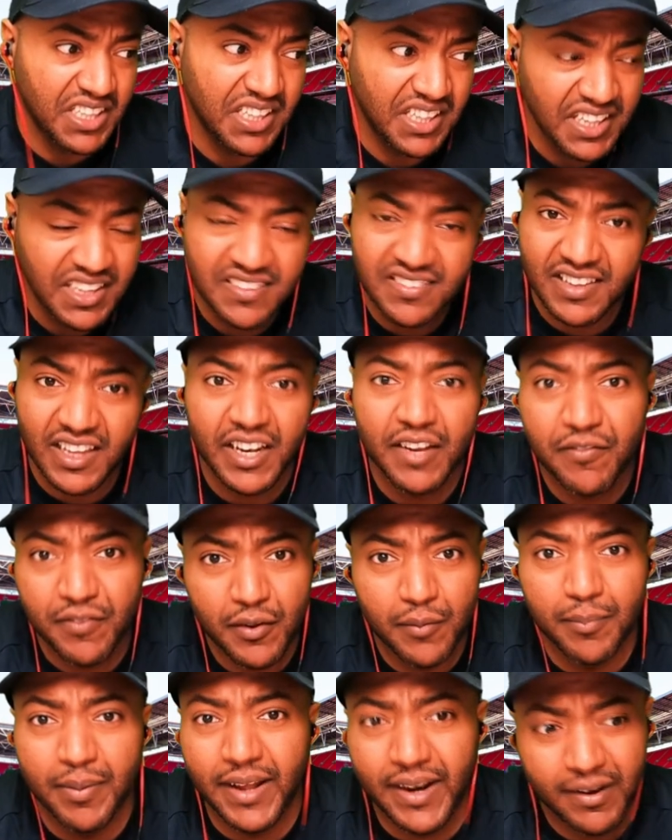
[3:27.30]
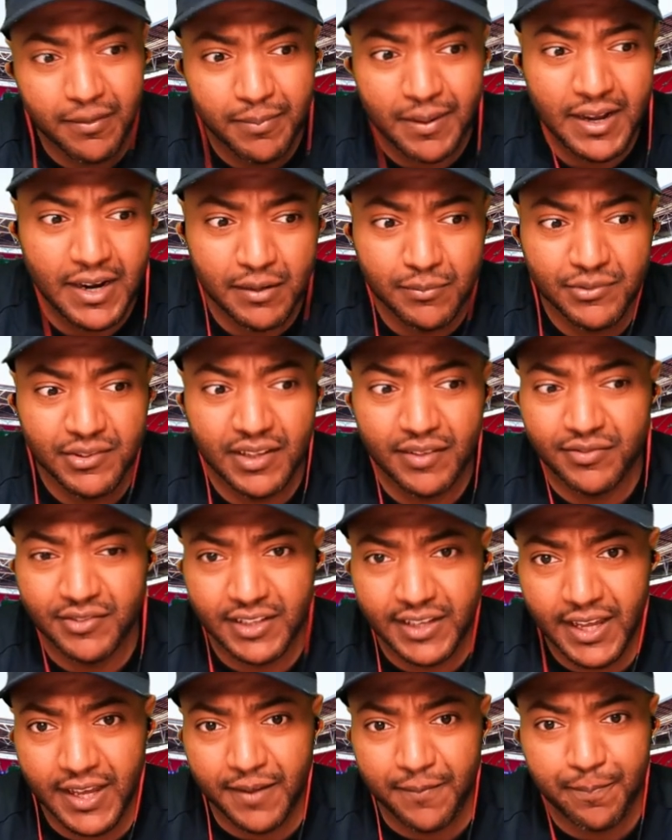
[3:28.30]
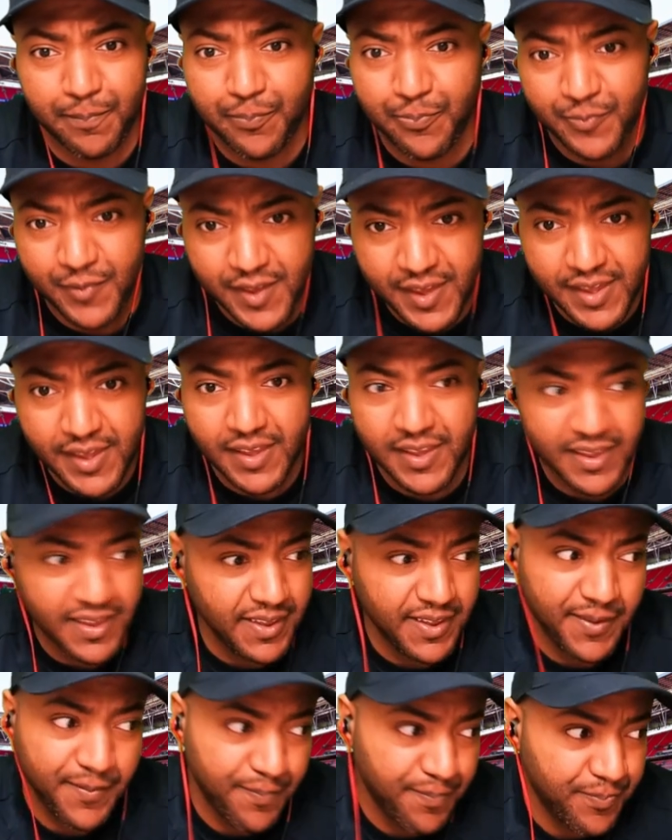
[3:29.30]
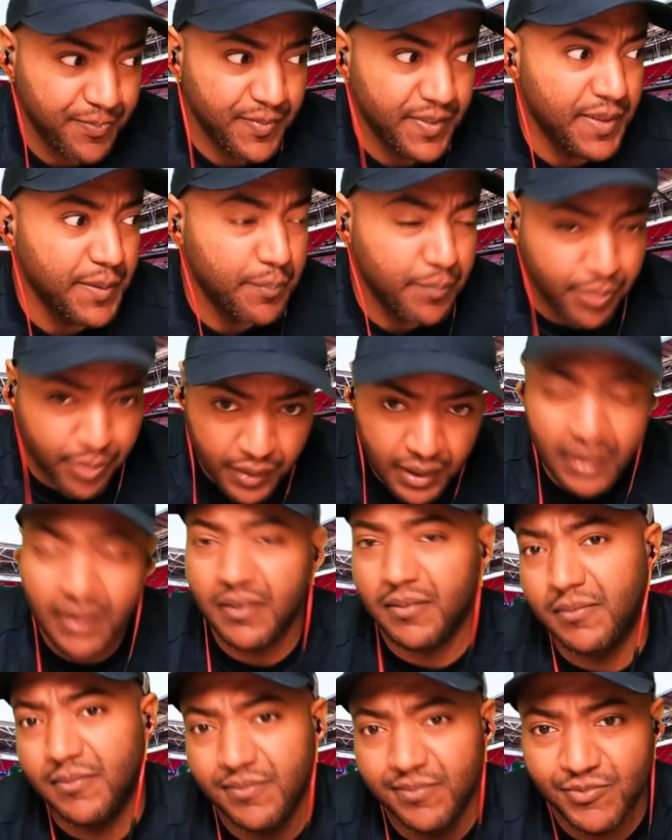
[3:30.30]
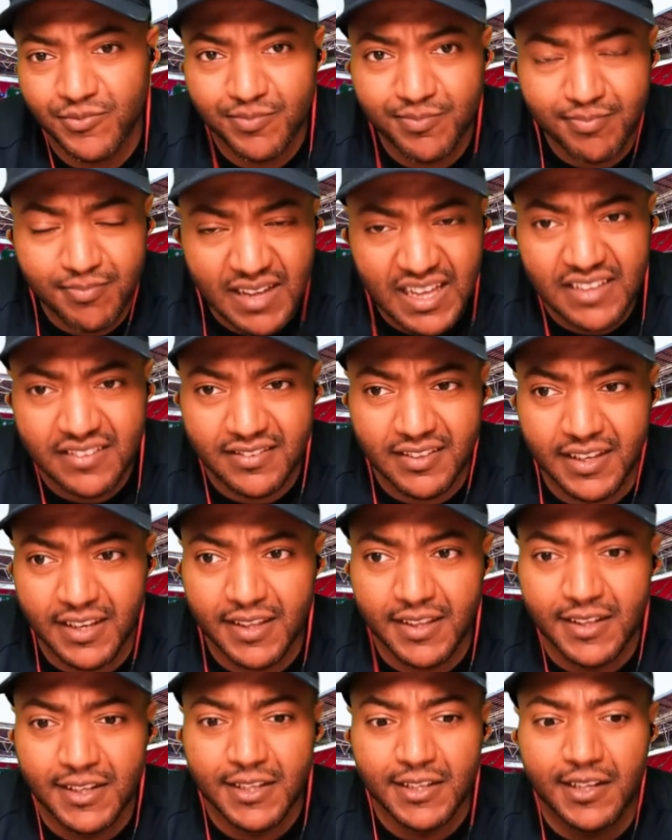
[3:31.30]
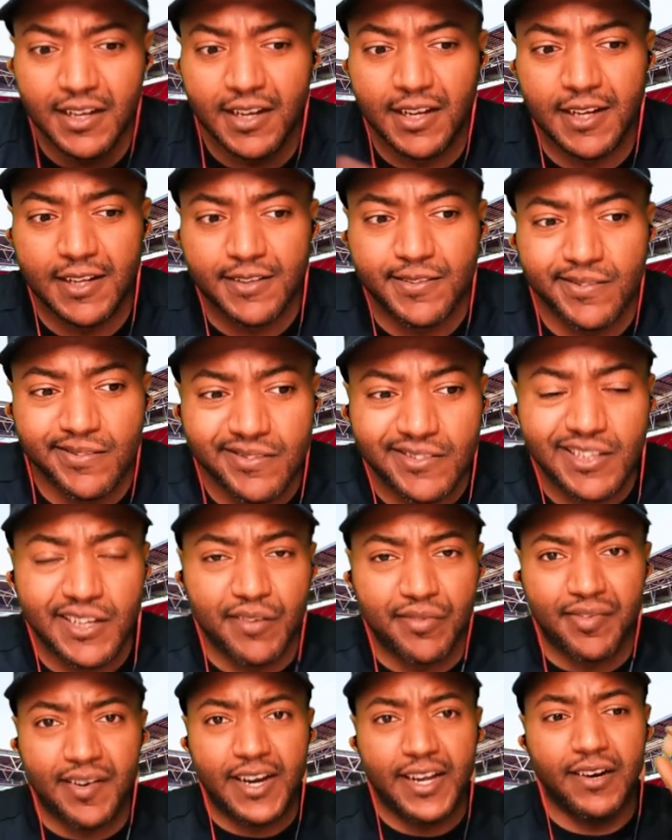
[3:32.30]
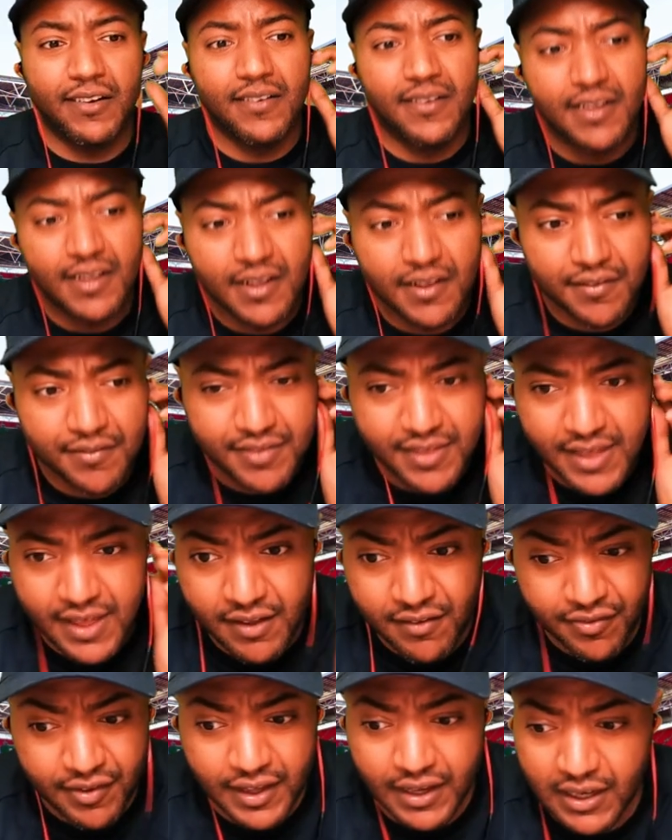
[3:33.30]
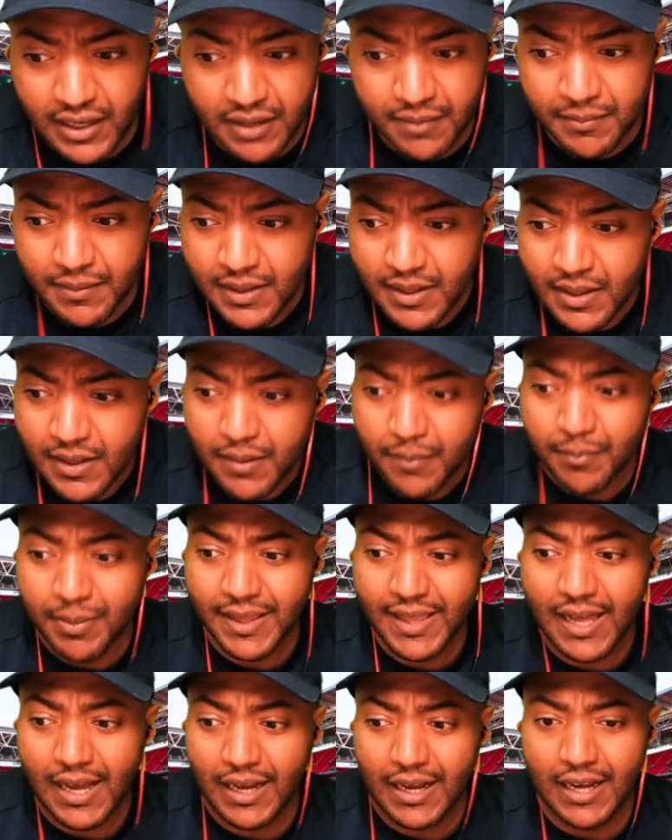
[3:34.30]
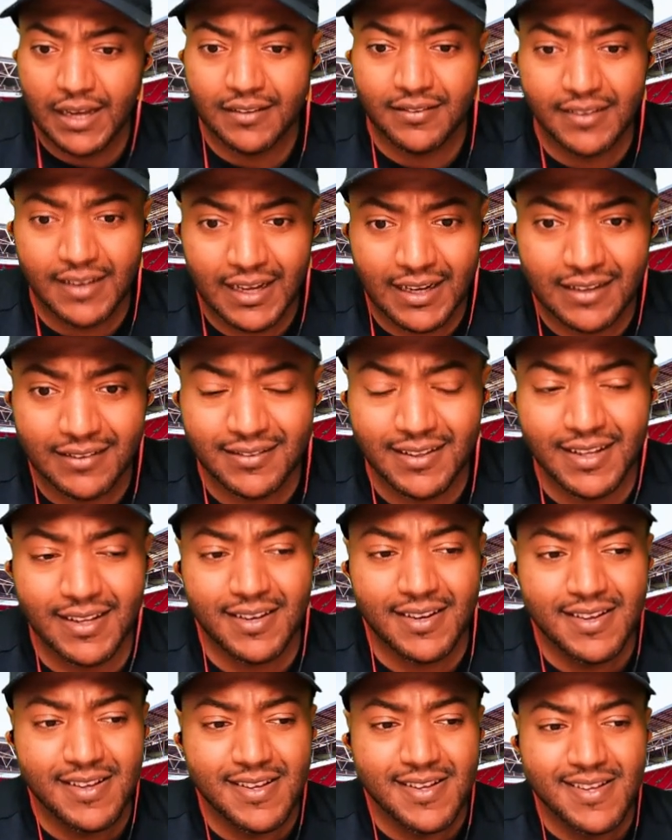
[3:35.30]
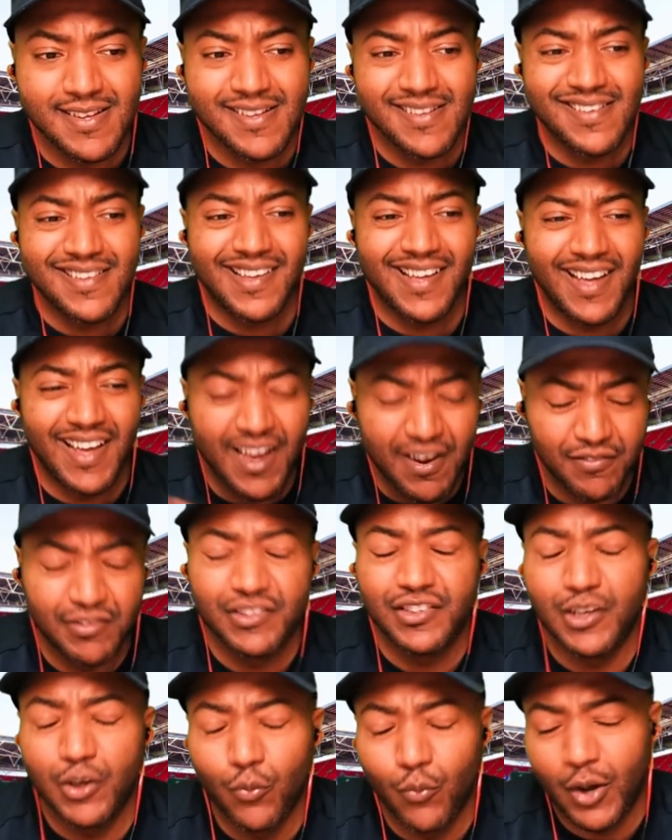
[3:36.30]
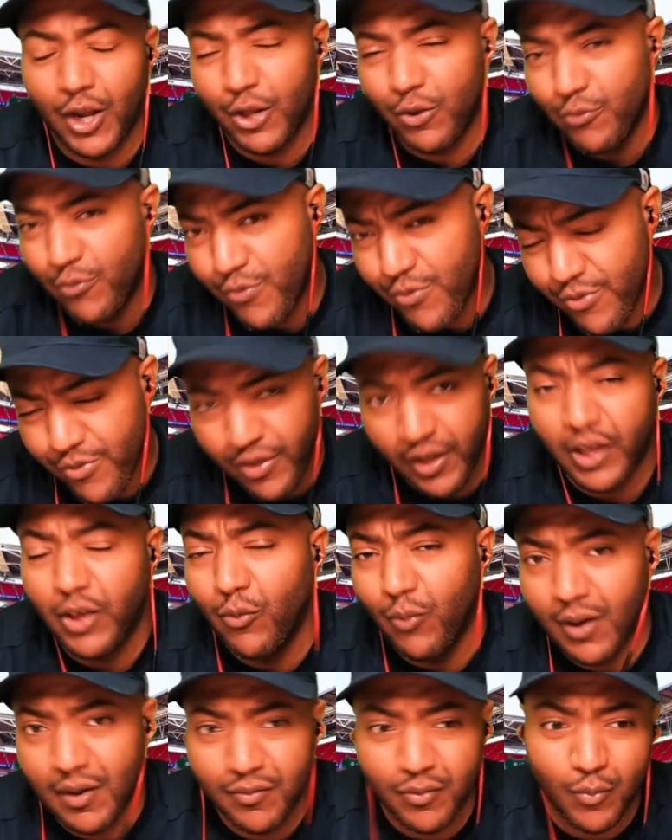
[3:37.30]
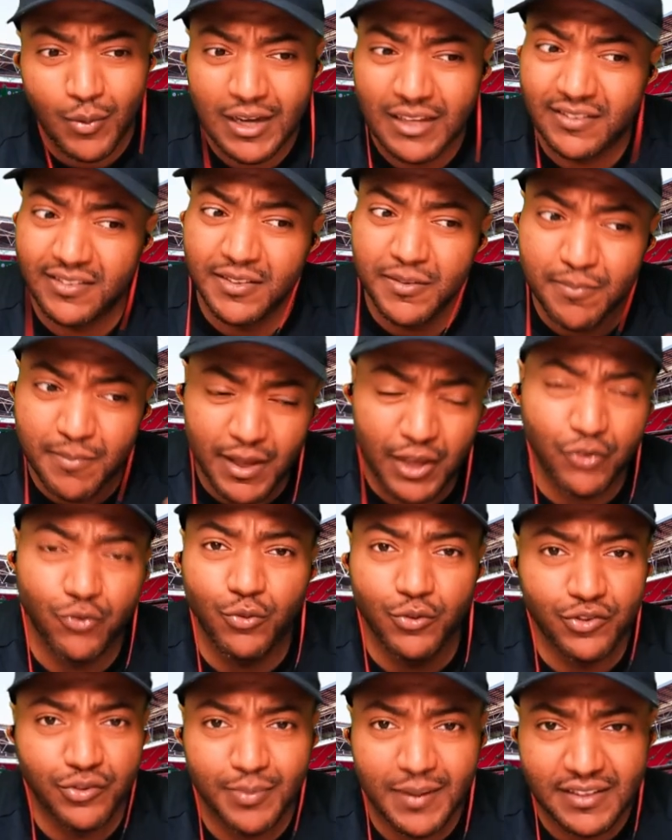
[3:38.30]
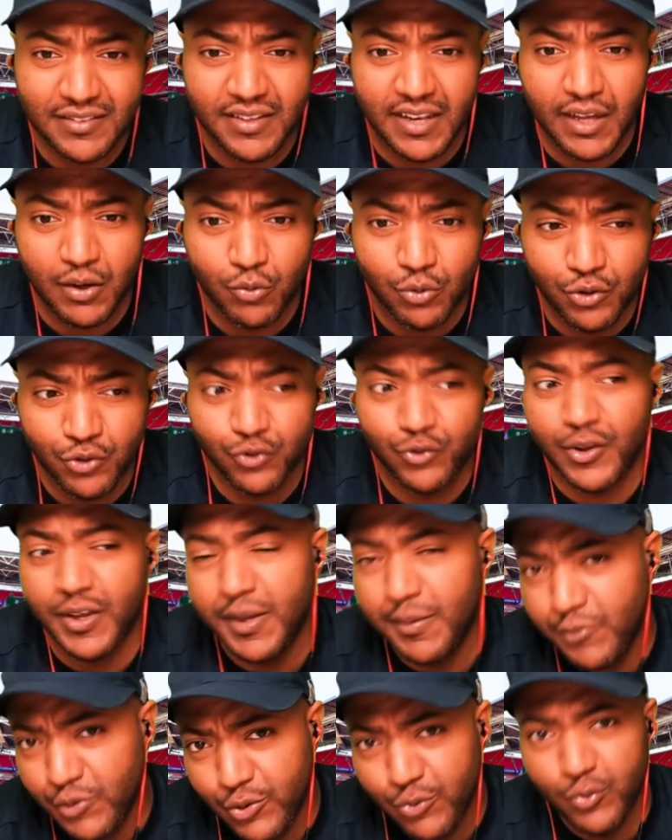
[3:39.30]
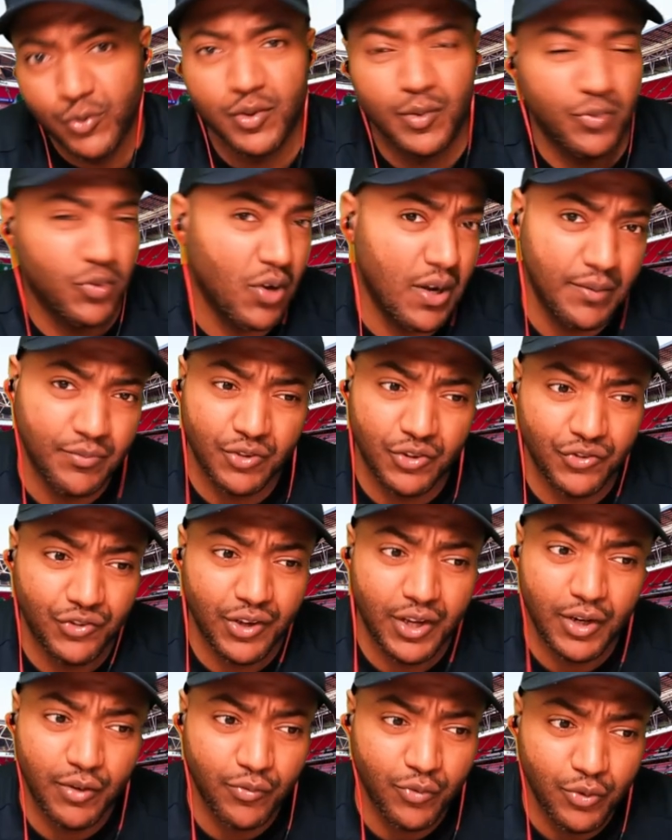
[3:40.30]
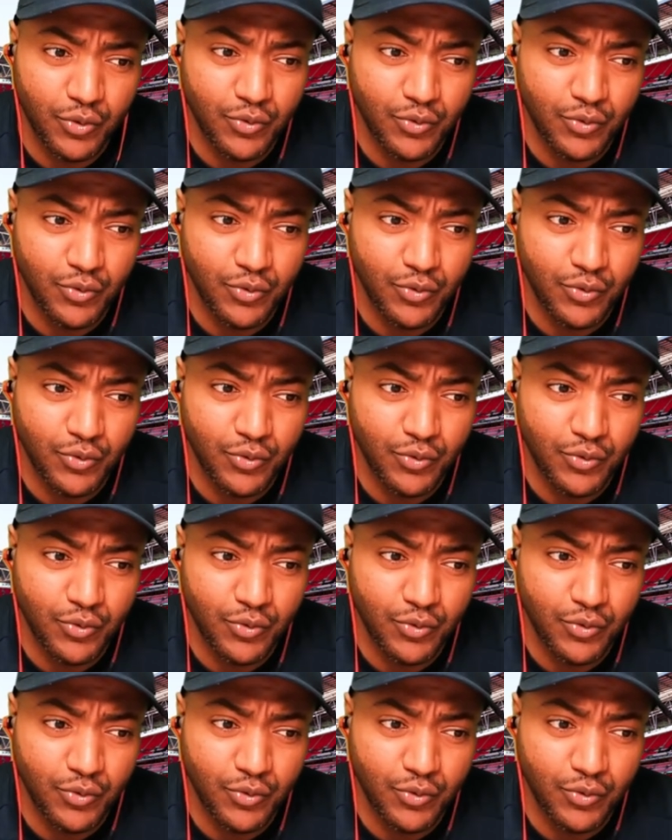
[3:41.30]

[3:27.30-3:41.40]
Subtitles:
he's going to feel better about himself today. He put Man City to the final of the FA Cup. But yeah, guys, like I said, every single one of you, thank you all for watching. Make sure you smash a like on the stream. Do subscribe to the channel